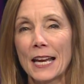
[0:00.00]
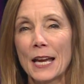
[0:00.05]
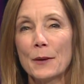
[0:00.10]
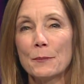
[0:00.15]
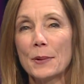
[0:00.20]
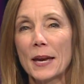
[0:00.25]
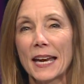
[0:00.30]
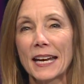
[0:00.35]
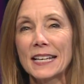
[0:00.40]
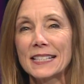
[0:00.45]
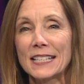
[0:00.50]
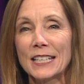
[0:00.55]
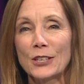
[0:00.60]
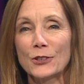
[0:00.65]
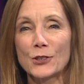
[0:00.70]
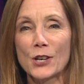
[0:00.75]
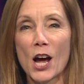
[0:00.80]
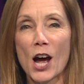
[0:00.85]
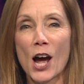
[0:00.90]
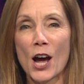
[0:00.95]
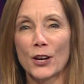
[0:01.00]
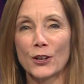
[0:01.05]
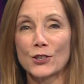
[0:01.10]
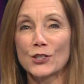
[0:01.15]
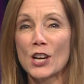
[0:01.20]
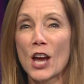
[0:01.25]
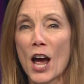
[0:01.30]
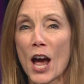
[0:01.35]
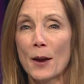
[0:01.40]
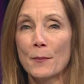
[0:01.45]
Peg is here to honor
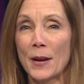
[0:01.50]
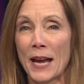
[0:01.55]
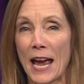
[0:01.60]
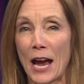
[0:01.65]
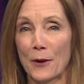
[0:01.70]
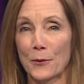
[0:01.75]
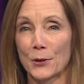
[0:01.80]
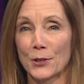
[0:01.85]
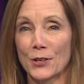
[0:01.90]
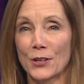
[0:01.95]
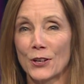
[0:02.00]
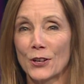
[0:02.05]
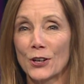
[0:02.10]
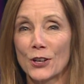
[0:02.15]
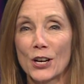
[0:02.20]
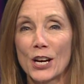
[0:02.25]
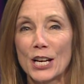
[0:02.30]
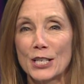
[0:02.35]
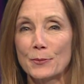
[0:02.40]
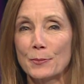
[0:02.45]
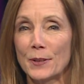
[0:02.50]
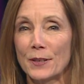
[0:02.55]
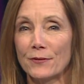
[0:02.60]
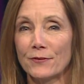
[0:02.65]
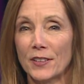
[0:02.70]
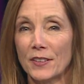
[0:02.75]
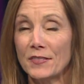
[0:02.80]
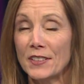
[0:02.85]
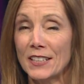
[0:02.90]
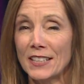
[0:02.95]
Tom Howard, her husband of
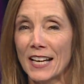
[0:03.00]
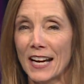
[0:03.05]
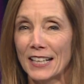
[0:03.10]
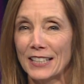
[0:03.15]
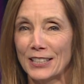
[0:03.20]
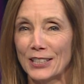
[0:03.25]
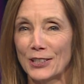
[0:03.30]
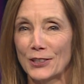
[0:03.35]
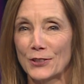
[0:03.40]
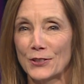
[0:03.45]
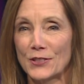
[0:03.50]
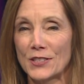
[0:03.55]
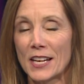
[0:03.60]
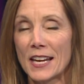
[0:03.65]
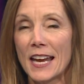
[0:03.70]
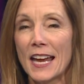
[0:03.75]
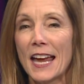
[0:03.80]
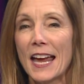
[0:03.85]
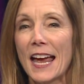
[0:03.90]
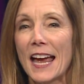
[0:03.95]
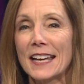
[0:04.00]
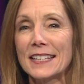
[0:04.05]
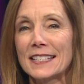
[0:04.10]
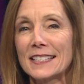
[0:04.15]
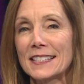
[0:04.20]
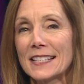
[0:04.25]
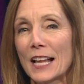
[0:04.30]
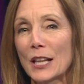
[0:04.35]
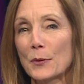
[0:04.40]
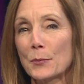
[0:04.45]
59 years, and to
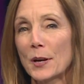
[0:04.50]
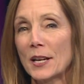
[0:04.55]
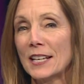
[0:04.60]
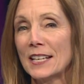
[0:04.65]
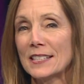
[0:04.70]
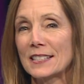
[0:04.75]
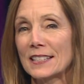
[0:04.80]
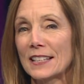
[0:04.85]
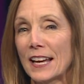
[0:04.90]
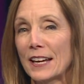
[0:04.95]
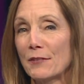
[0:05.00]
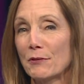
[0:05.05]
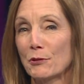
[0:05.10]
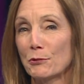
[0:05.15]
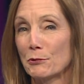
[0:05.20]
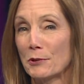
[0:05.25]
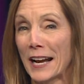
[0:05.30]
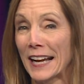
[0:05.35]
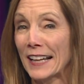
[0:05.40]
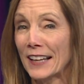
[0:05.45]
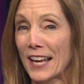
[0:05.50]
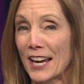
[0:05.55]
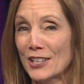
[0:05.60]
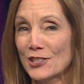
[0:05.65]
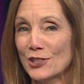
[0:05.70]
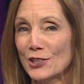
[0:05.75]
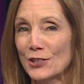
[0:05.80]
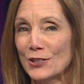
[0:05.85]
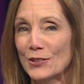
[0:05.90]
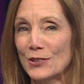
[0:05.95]
celebrate his life through
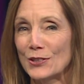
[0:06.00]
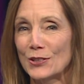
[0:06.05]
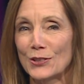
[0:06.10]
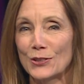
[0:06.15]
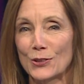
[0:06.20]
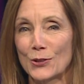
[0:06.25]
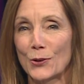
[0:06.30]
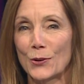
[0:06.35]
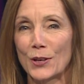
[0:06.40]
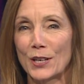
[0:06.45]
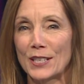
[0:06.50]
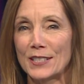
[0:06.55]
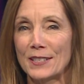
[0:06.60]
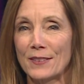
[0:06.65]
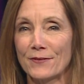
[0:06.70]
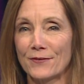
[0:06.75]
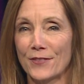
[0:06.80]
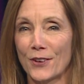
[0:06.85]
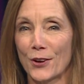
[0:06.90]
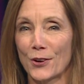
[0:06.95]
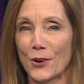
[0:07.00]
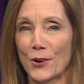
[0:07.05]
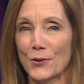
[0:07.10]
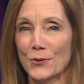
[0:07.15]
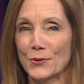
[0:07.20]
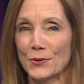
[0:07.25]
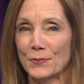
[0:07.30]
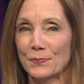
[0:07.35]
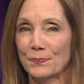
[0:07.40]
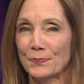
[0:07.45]
recollections, stories, and
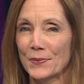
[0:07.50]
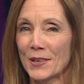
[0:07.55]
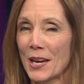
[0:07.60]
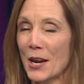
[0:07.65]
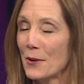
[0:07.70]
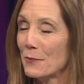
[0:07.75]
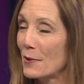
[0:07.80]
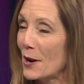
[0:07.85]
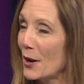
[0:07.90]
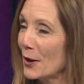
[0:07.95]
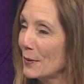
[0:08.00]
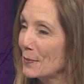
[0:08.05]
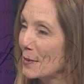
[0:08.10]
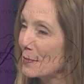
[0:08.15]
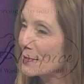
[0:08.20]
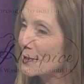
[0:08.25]
photos. Welcome. I'm